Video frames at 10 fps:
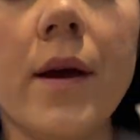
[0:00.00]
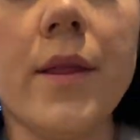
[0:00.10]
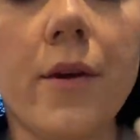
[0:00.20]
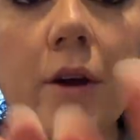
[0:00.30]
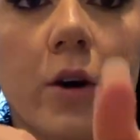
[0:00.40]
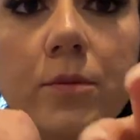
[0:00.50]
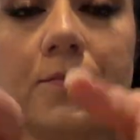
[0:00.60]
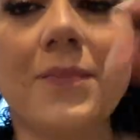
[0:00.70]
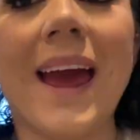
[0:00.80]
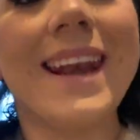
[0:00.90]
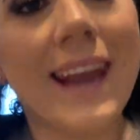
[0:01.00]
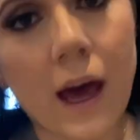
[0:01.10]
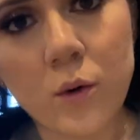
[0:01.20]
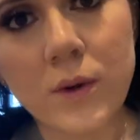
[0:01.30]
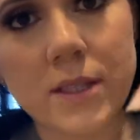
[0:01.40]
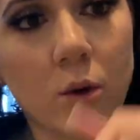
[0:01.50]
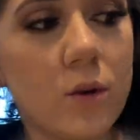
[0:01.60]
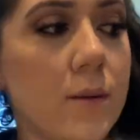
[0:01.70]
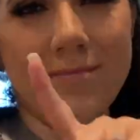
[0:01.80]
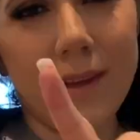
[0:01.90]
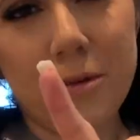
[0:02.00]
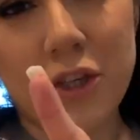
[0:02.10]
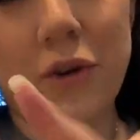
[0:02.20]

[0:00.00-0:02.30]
There we go. Now we soak them. Let me show